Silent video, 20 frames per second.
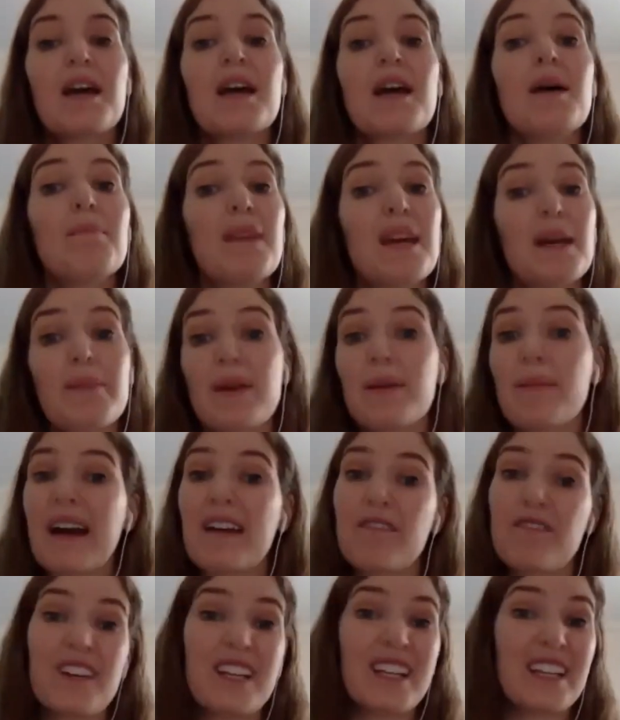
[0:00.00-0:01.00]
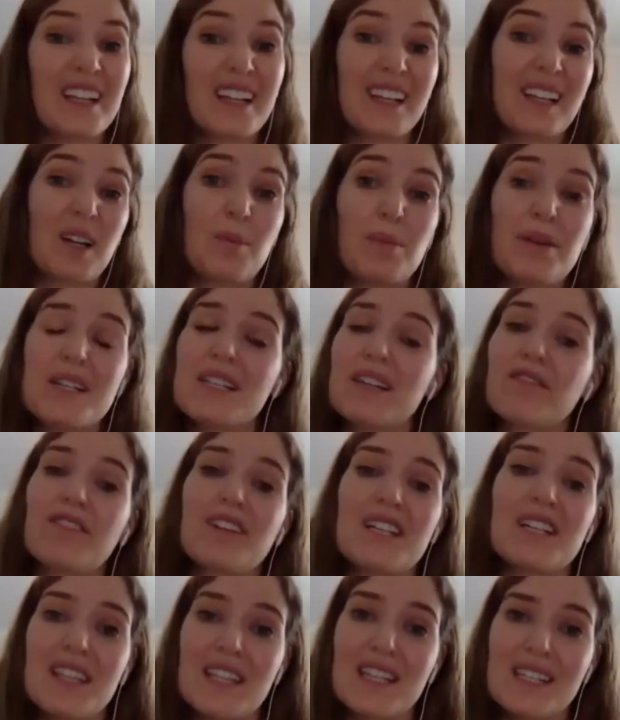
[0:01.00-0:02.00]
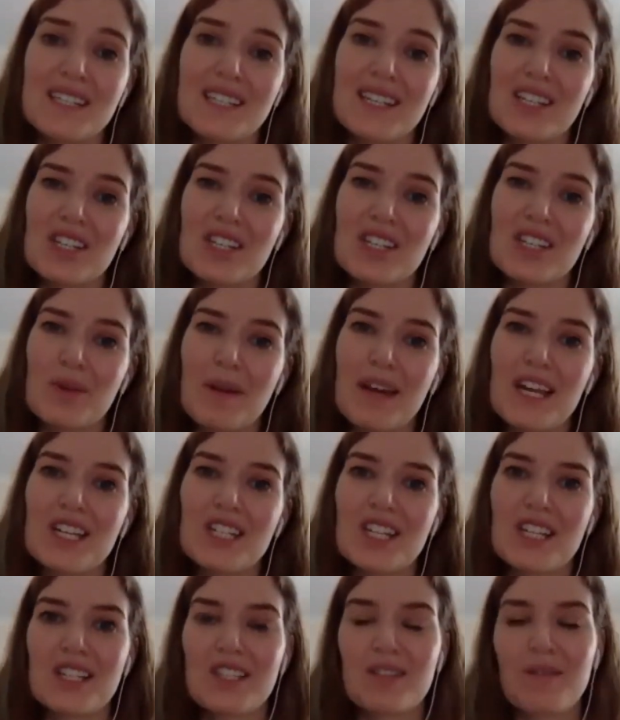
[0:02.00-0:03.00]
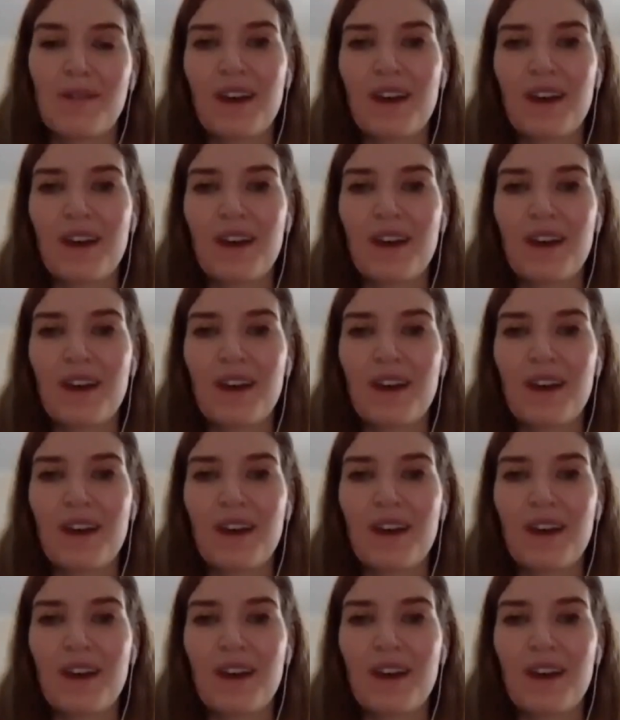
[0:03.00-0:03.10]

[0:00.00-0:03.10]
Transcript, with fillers: Maybe I might feel a little bit different in this situation.